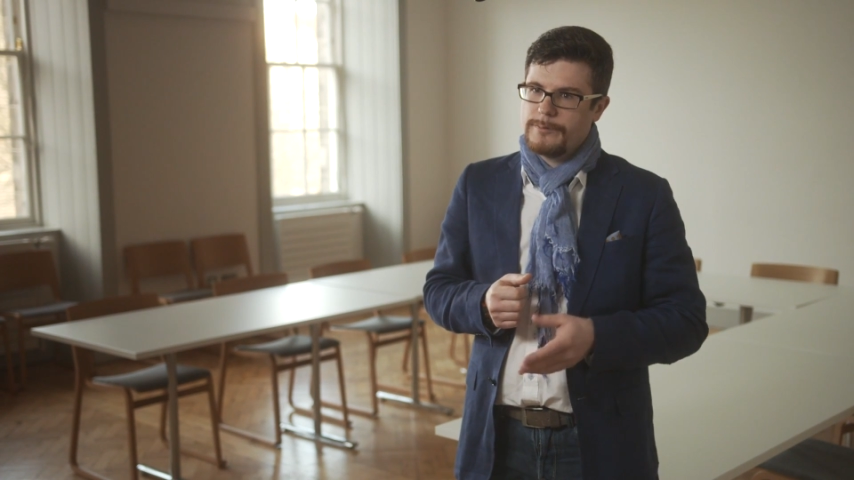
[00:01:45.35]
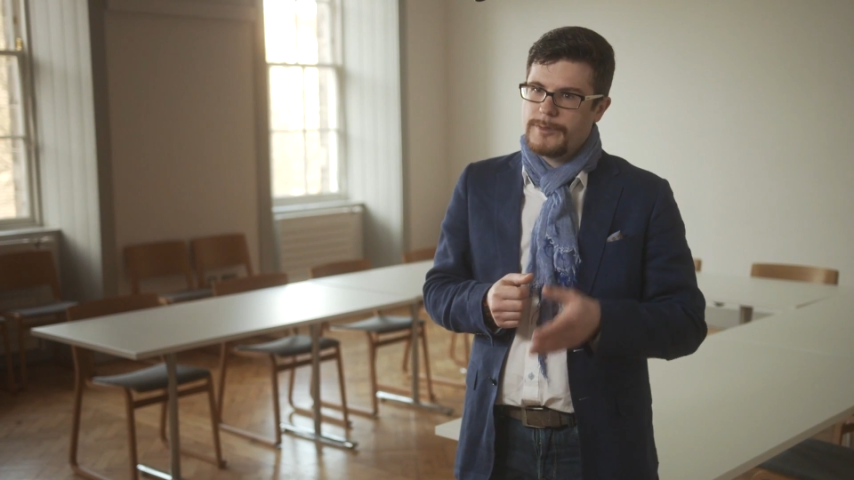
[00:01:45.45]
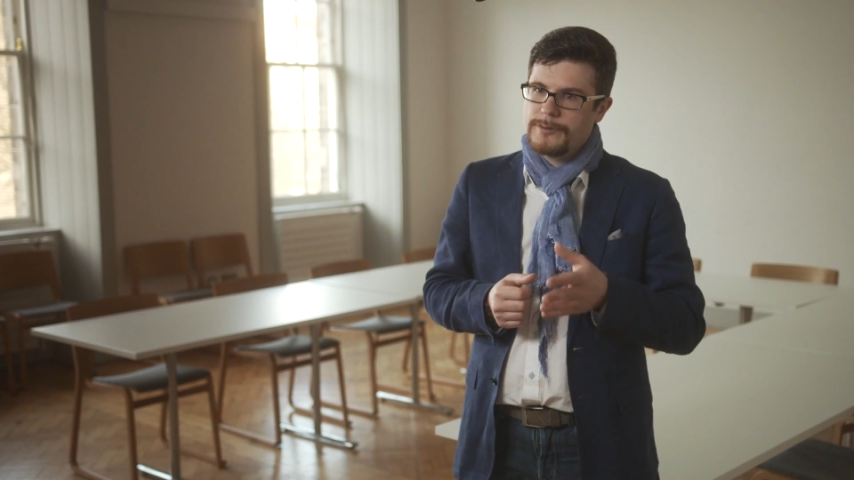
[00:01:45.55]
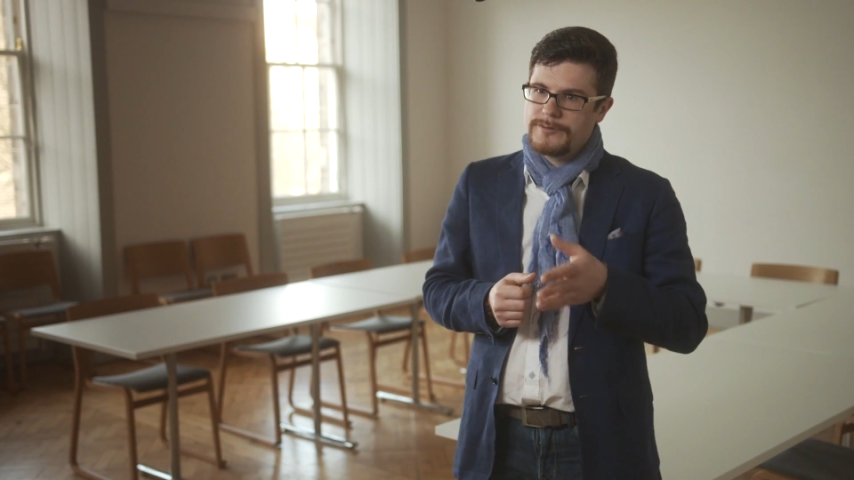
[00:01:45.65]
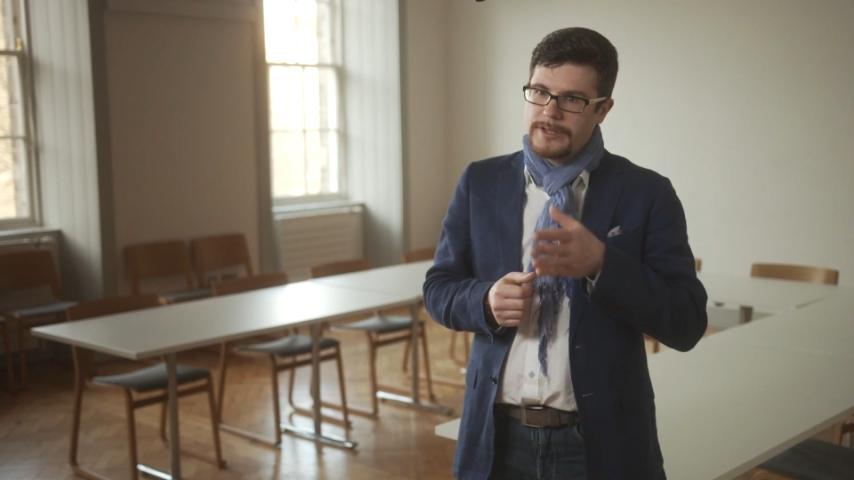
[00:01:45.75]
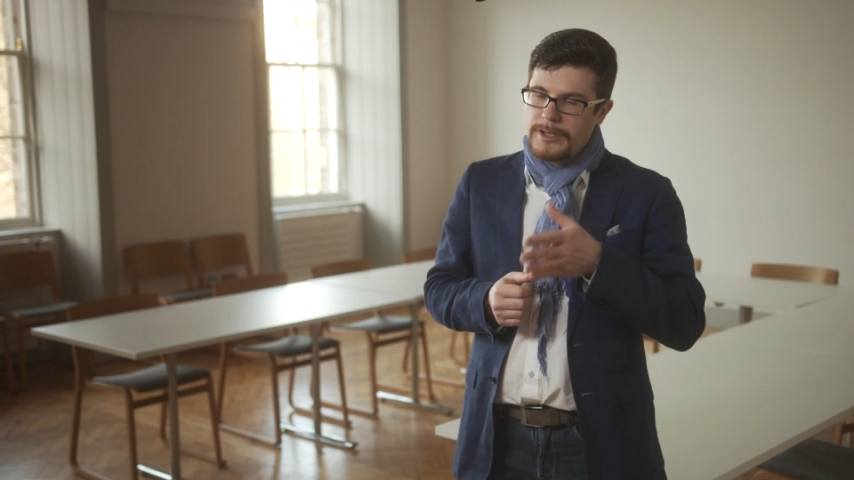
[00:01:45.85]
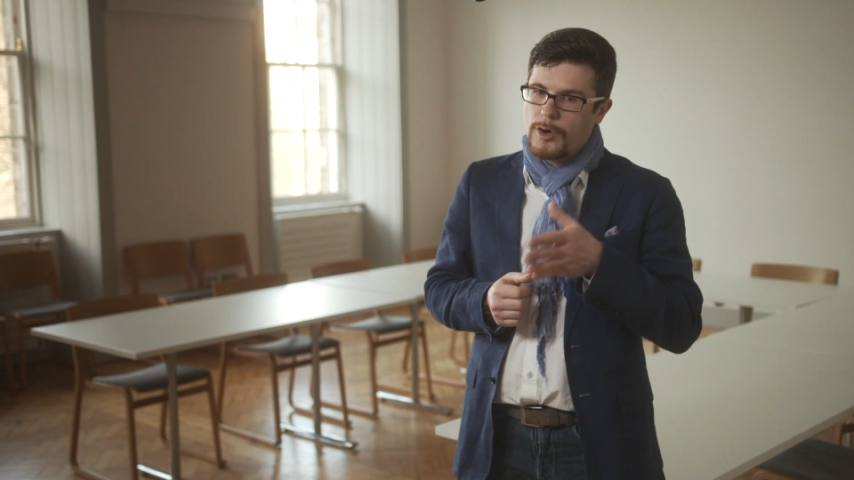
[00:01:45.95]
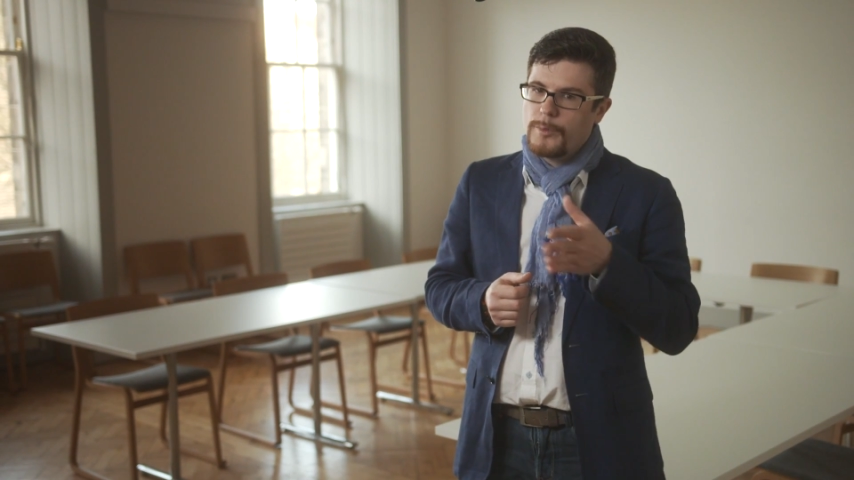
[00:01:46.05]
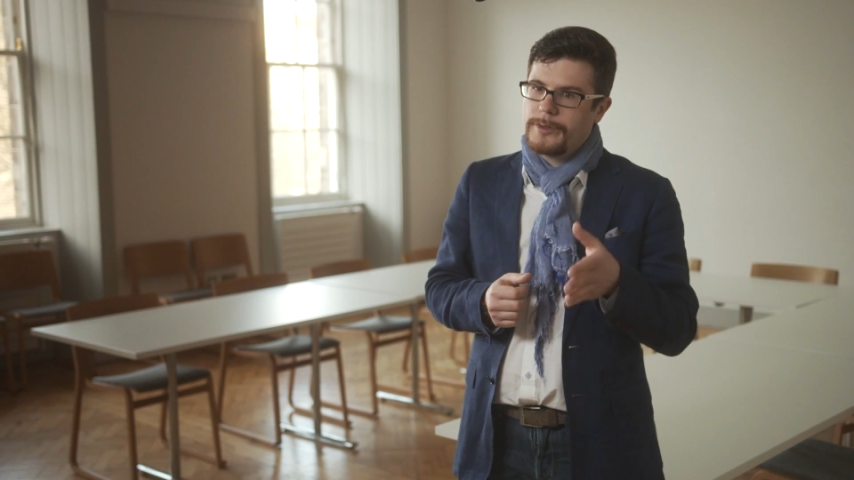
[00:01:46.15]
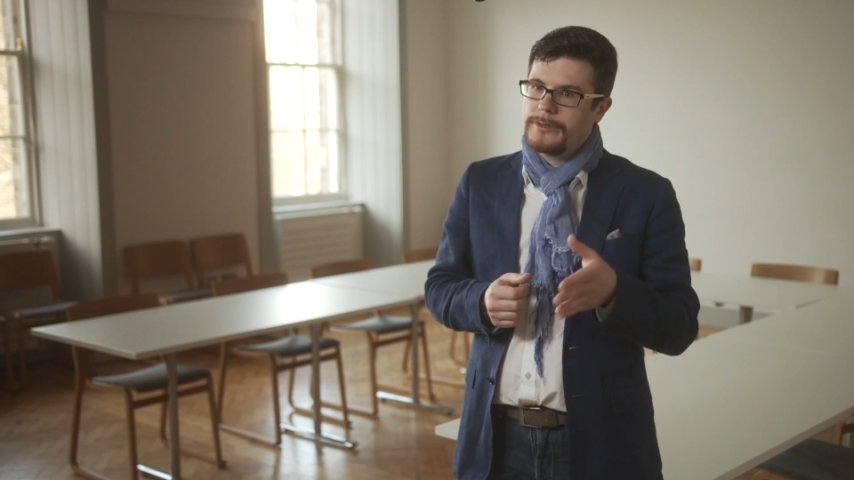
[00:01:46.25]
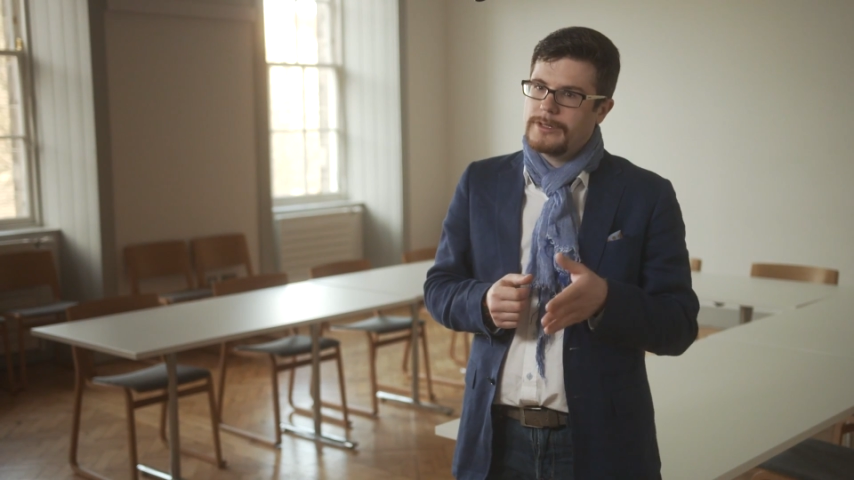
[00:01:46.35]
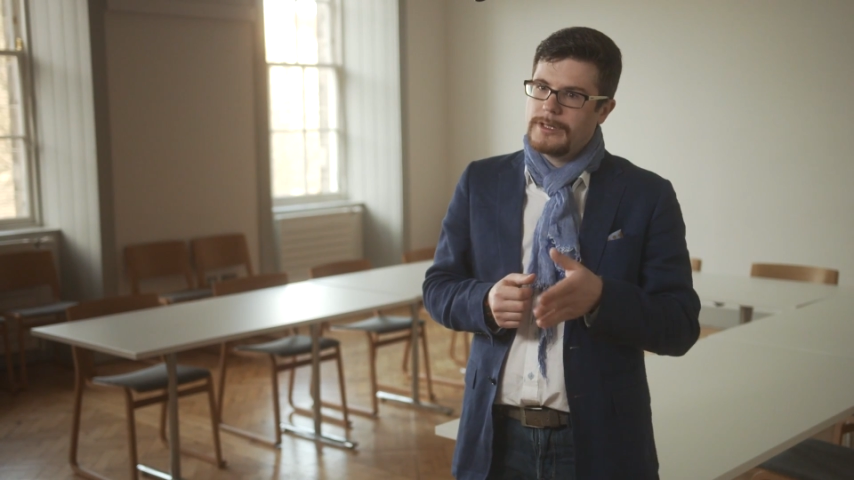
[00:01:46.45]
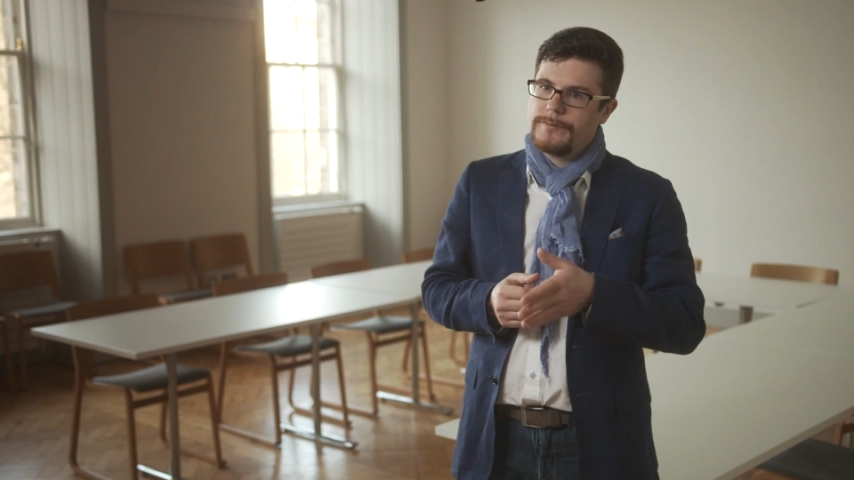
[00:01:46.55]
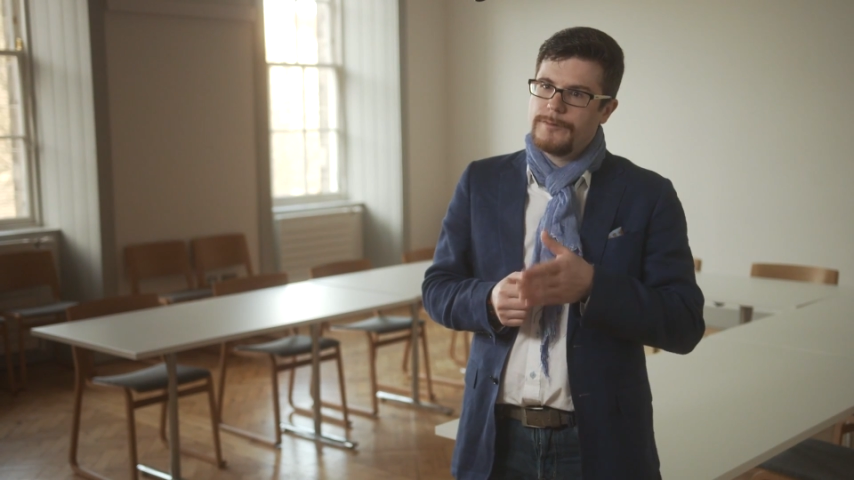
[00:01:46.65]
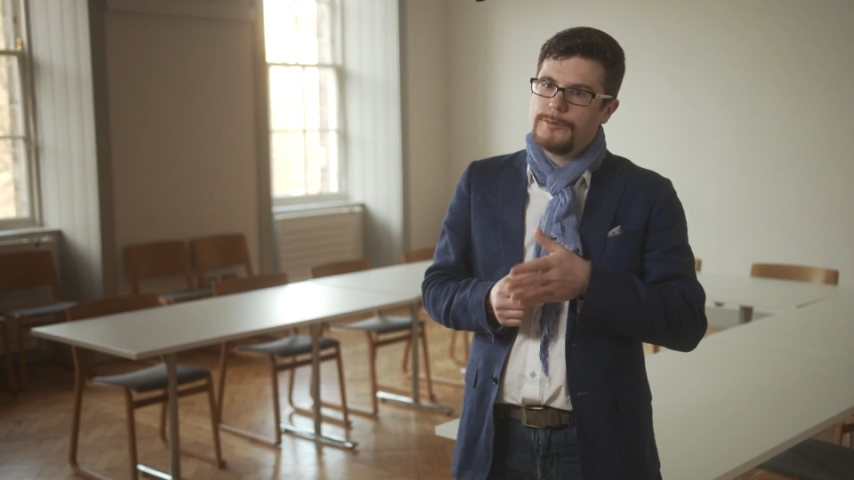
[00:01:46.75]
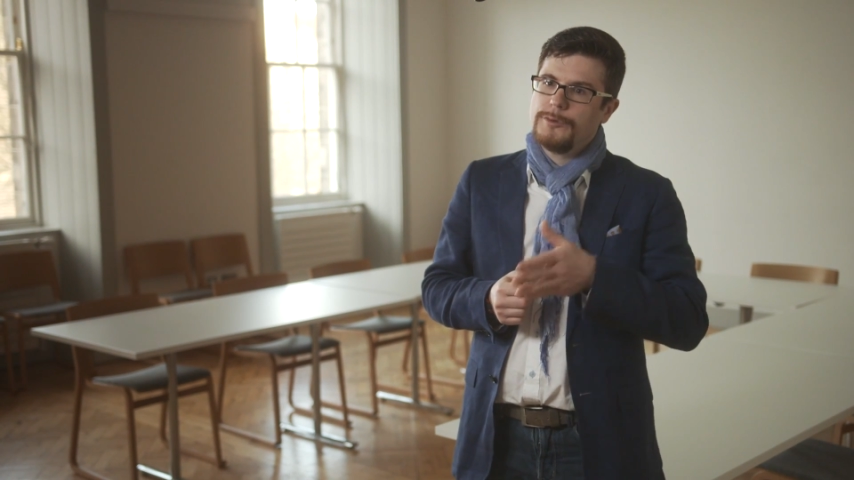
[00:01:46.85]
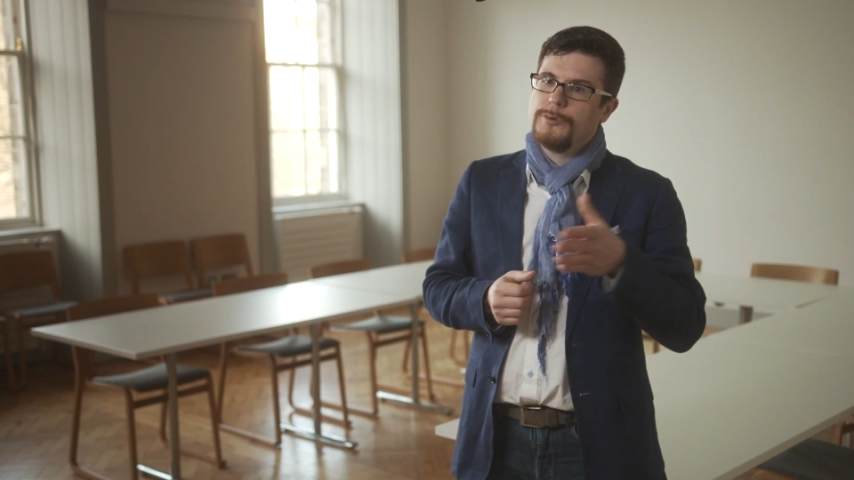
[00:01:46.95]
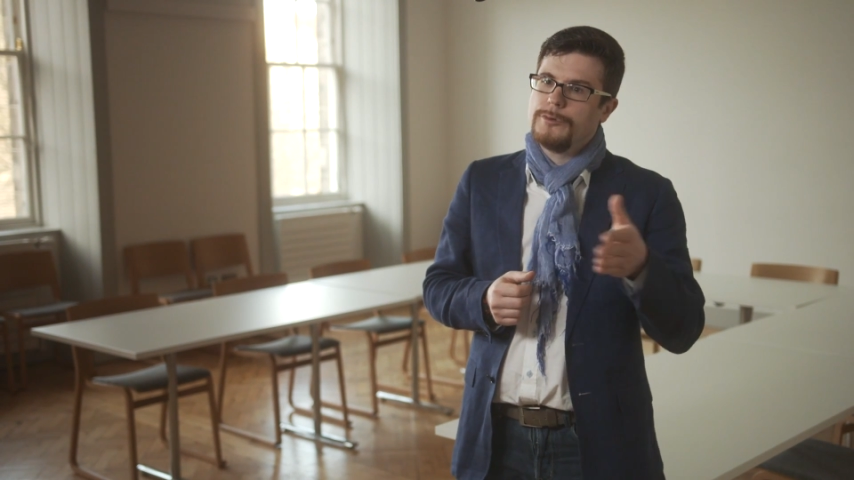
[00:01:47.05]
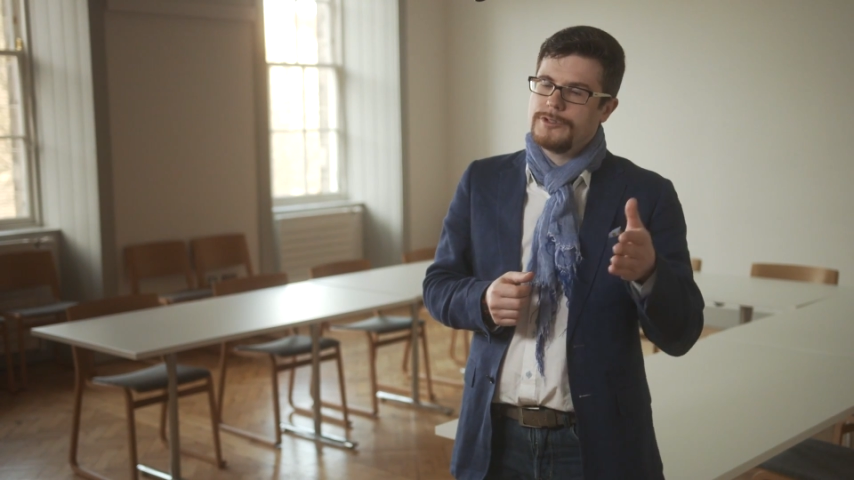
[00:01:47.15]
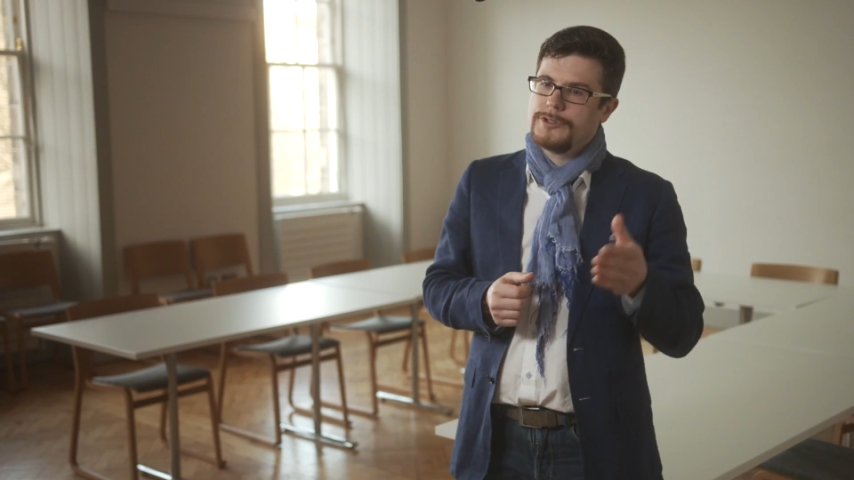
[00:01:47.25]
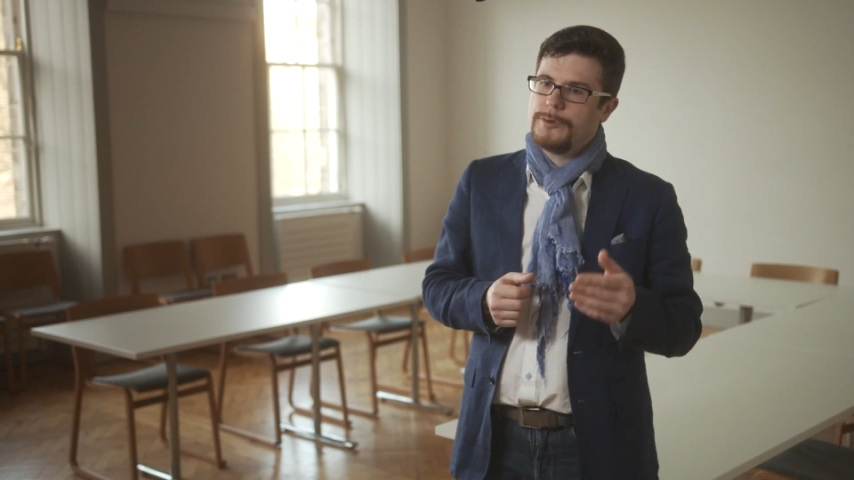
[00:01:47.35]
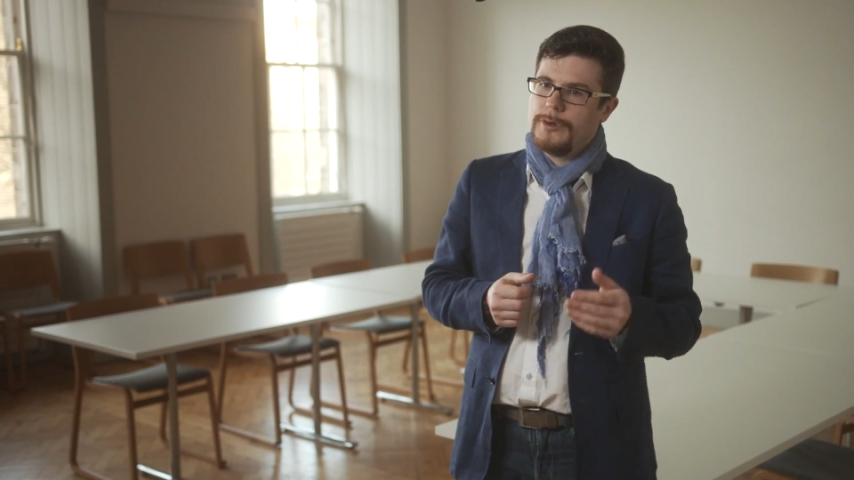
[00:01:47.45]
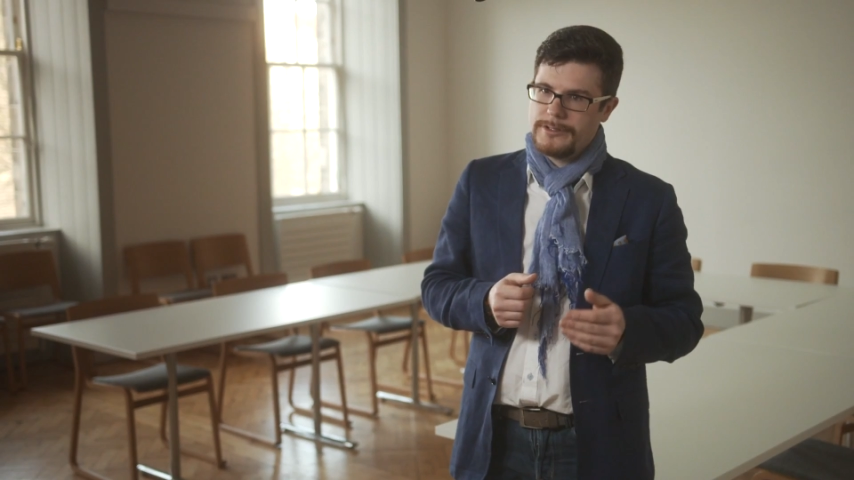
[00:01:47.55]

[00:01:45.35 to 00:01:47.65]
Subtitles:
because they opened a few doors to